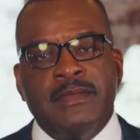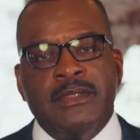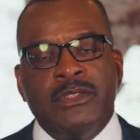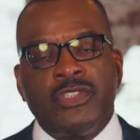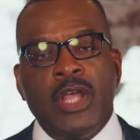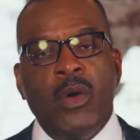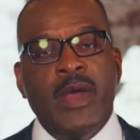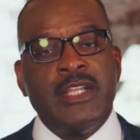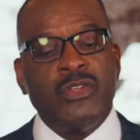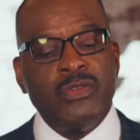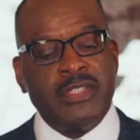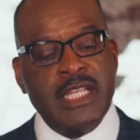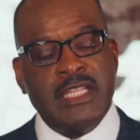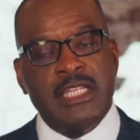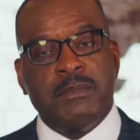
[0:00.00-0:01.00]
So as you
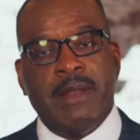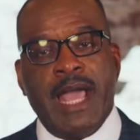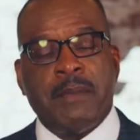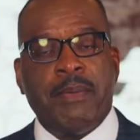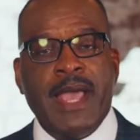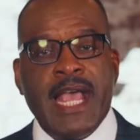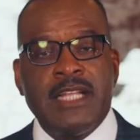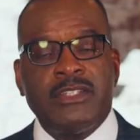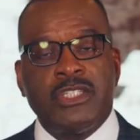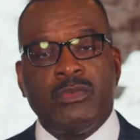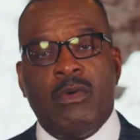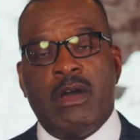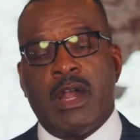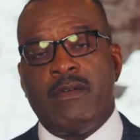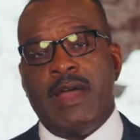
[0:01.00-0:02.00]
see these black pastors
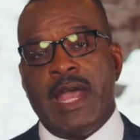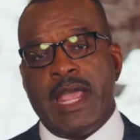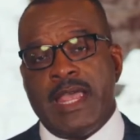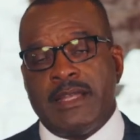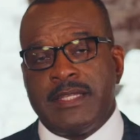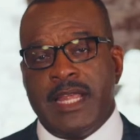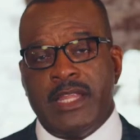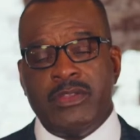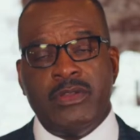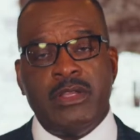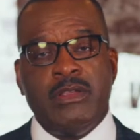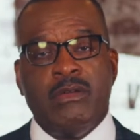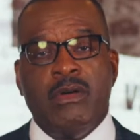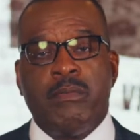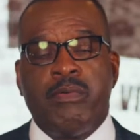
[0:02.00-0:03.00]
walk around here telling you
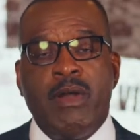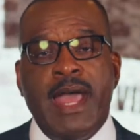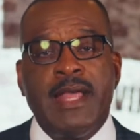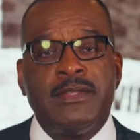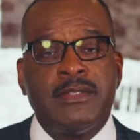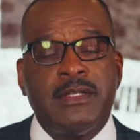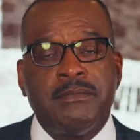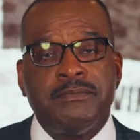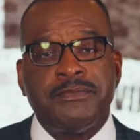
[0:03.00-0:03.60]
you're oppressed,